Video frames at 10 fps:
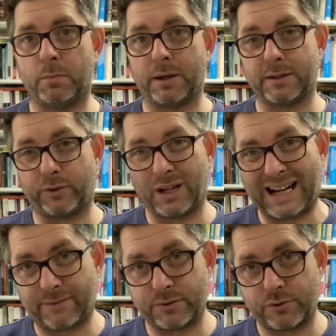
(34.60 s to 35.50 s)
If you
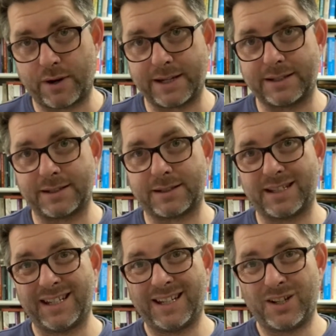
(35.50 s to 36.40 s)
haven't read it,
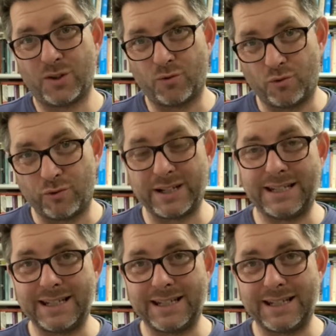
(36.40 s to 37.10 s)
read